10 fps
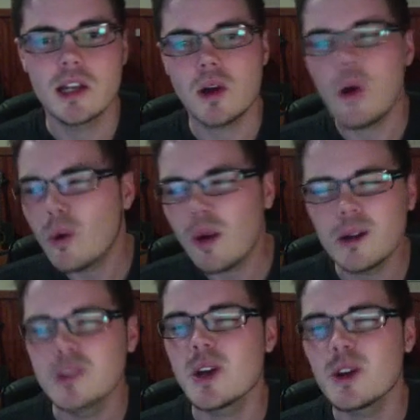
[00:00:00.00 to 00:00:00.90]
Alright
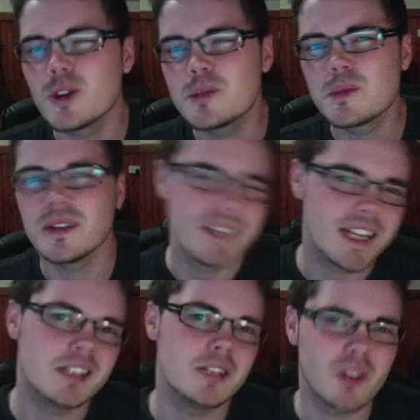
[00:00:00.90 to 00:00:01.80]
on totems, but
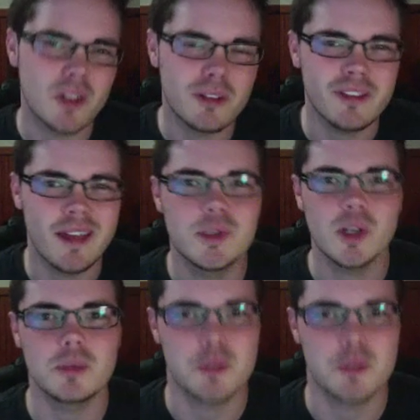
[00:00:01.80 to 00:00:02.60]
then you've got the flame totems,